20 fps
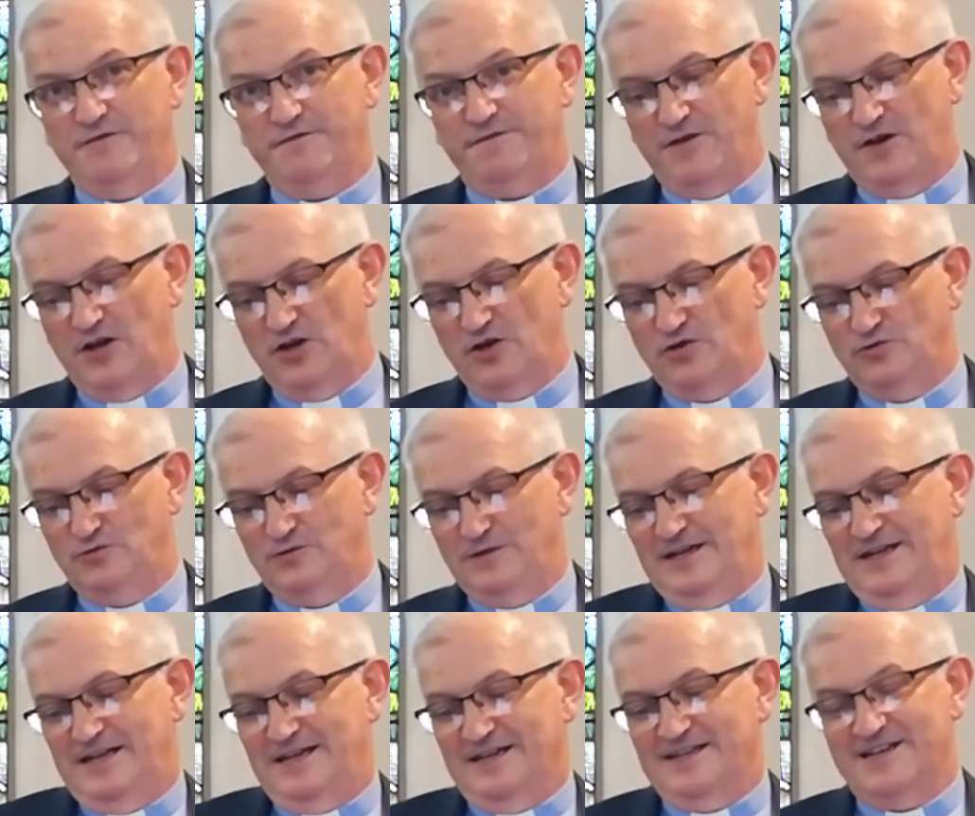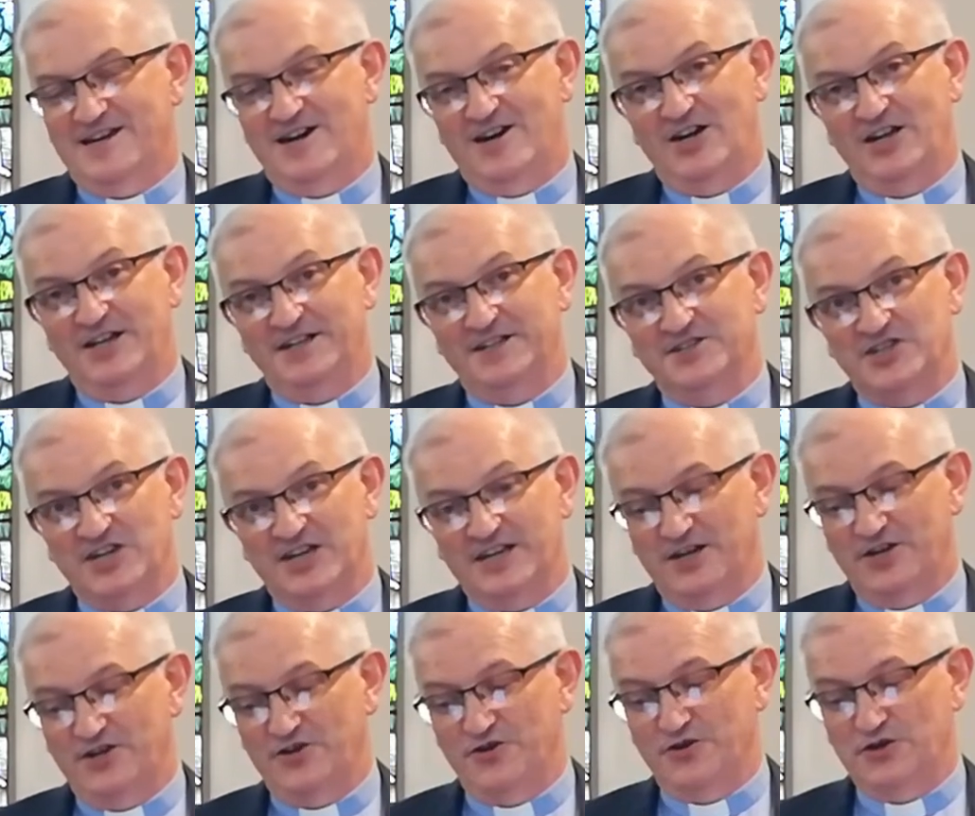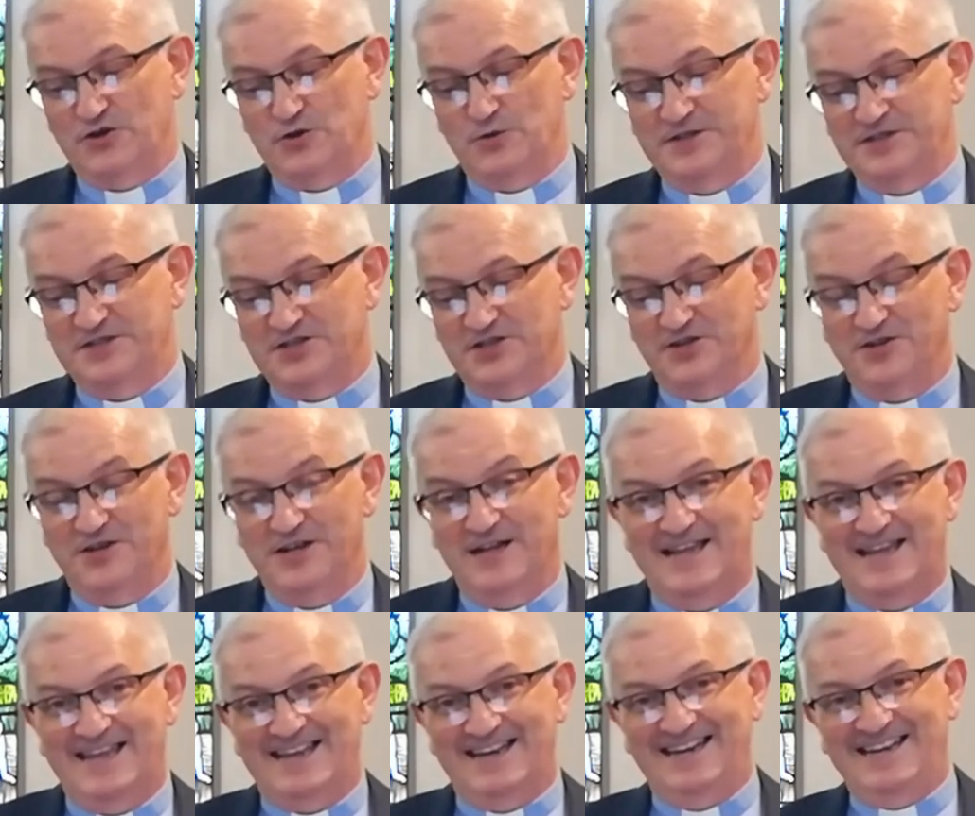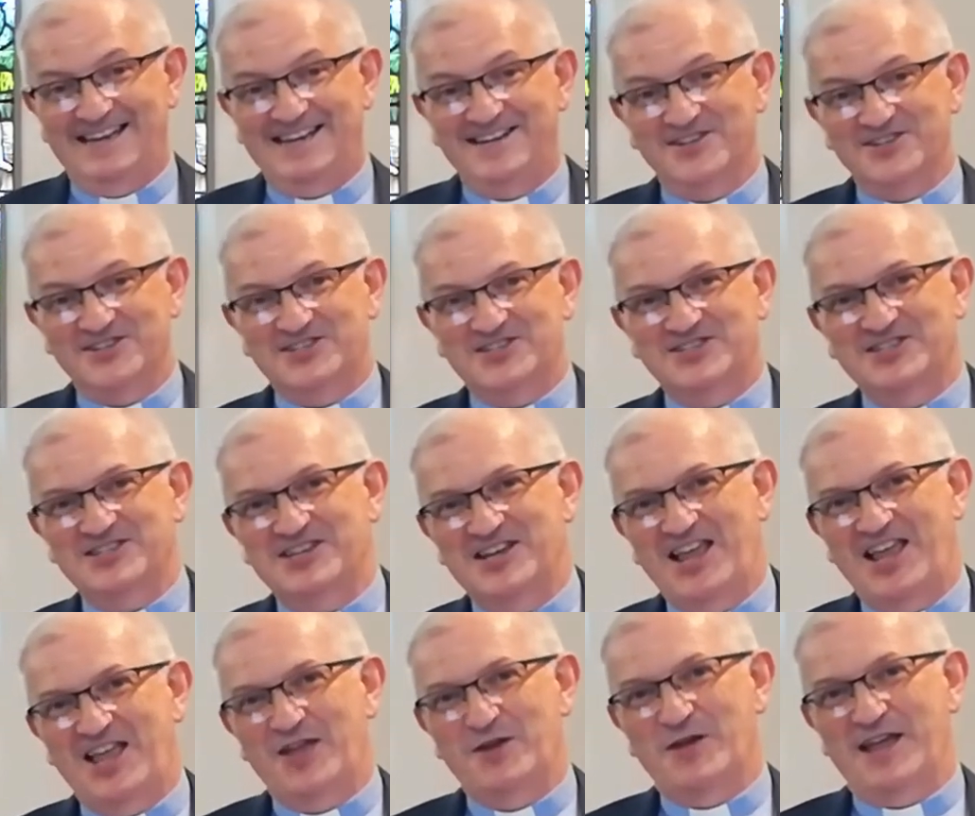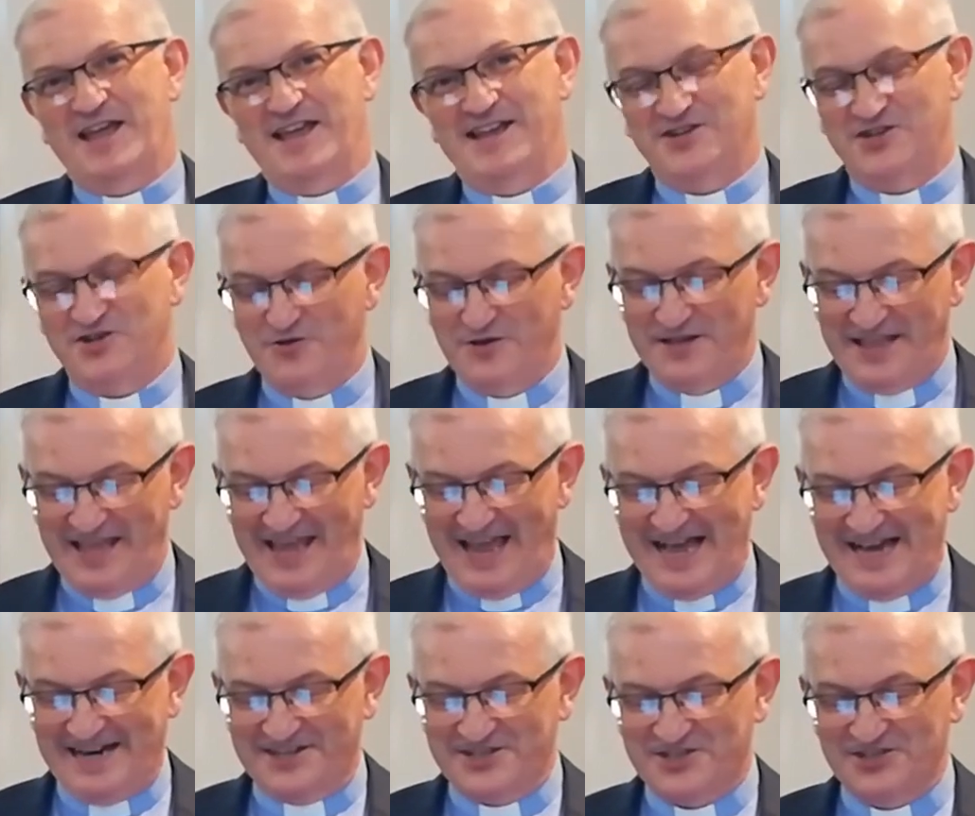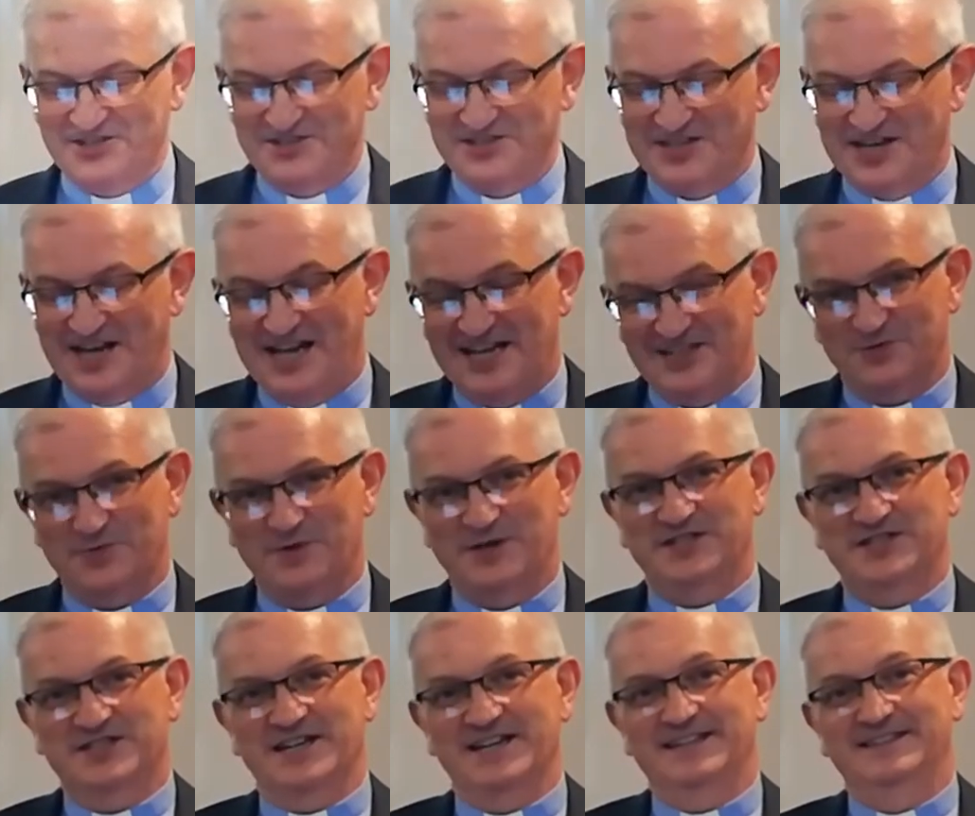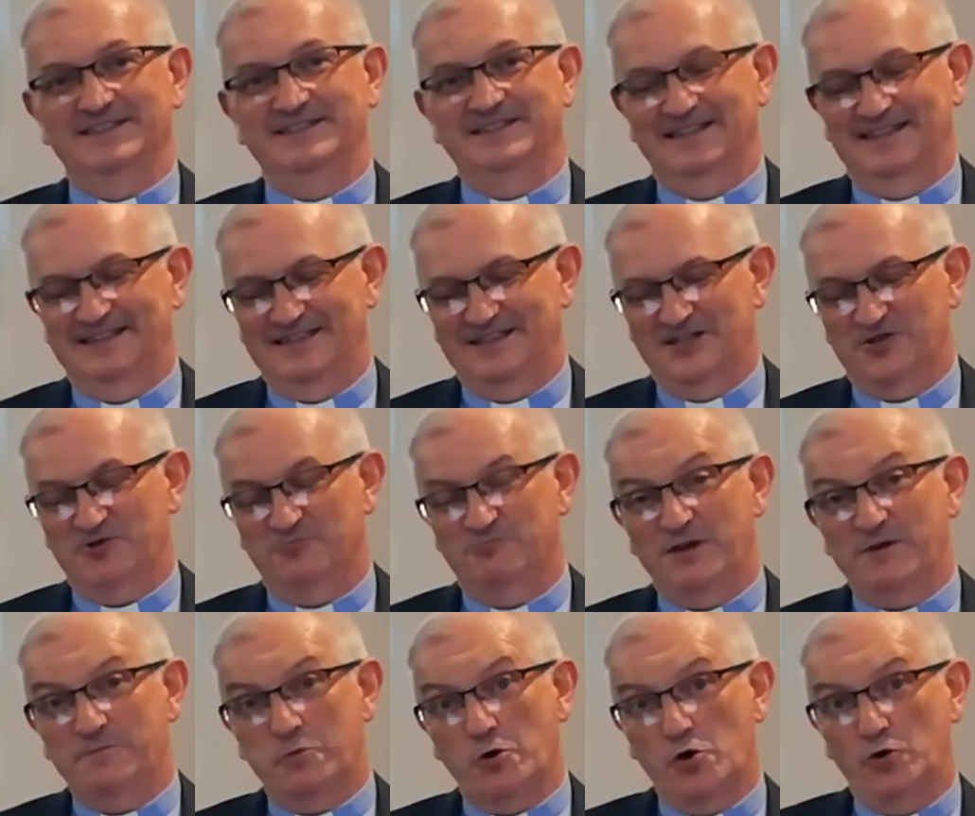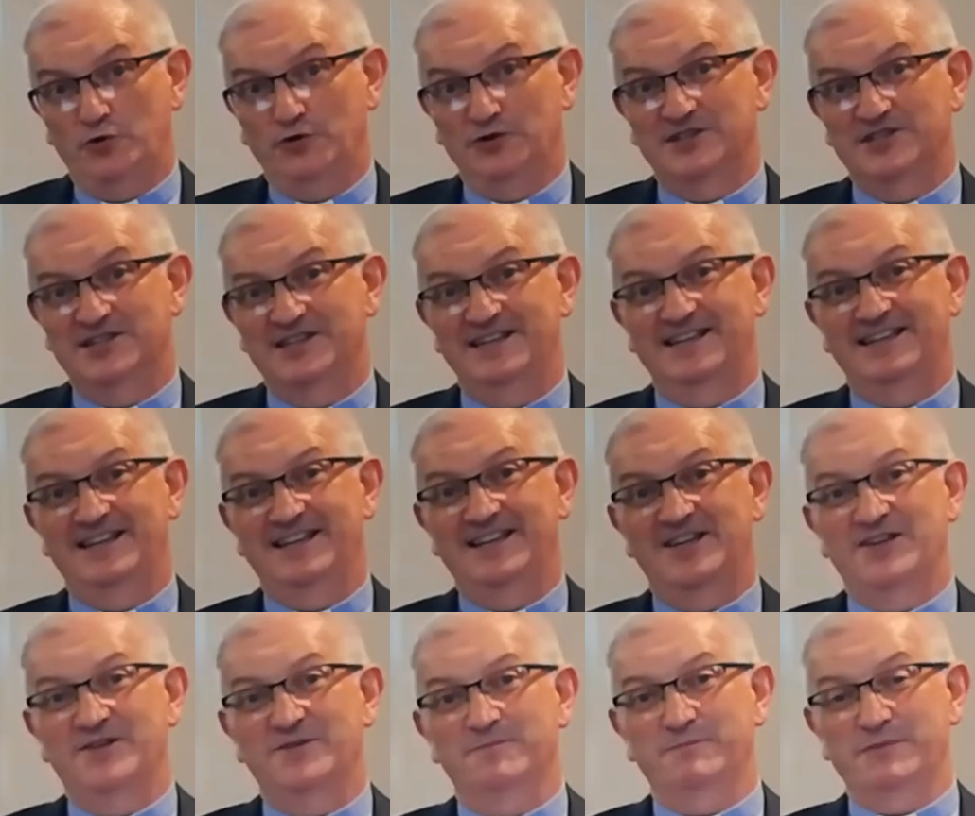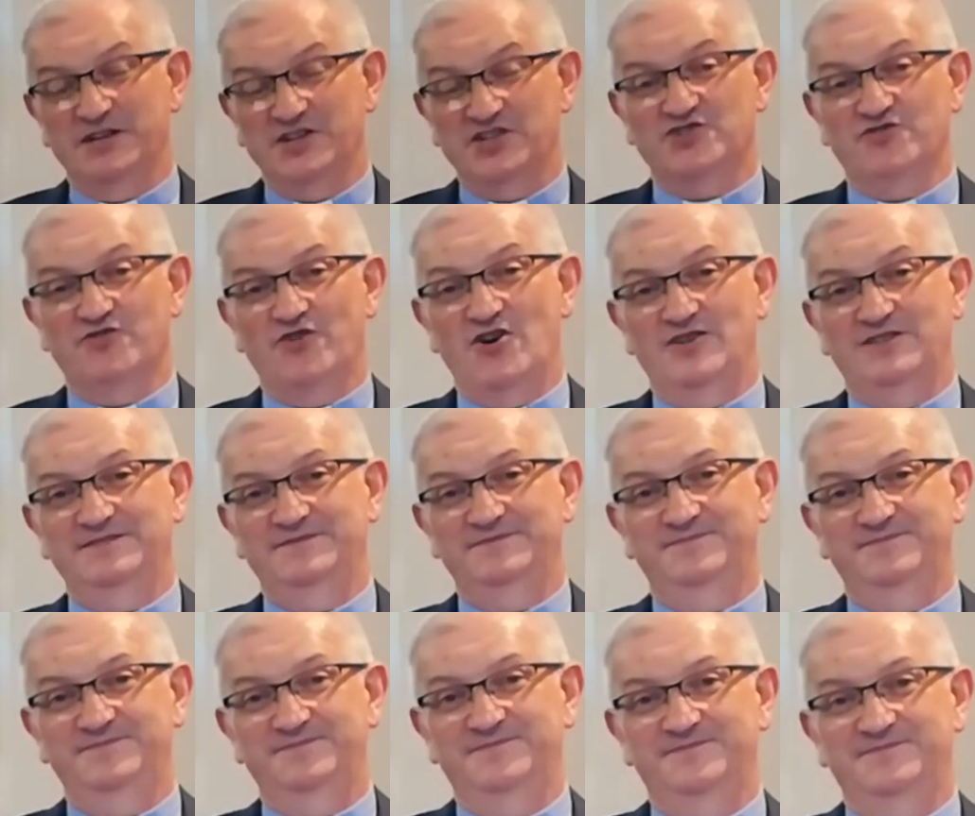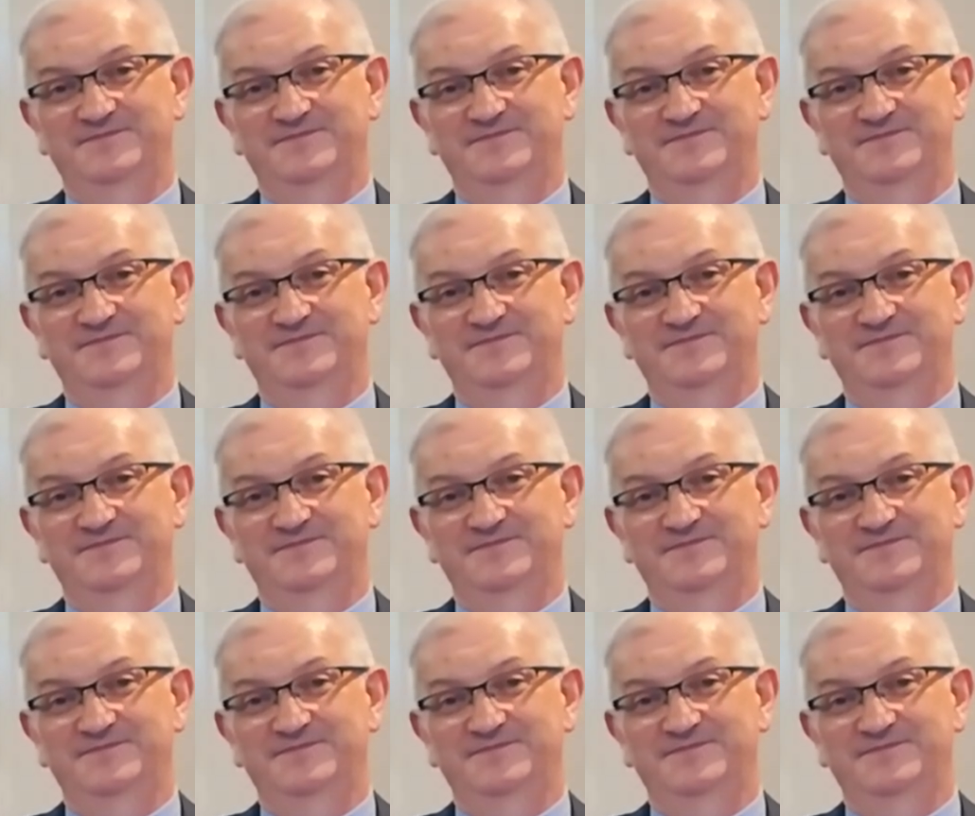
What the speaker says: Do follow Cara and Jenna, who are going to lead us in doing the actions as we sing. Be bold, be strong.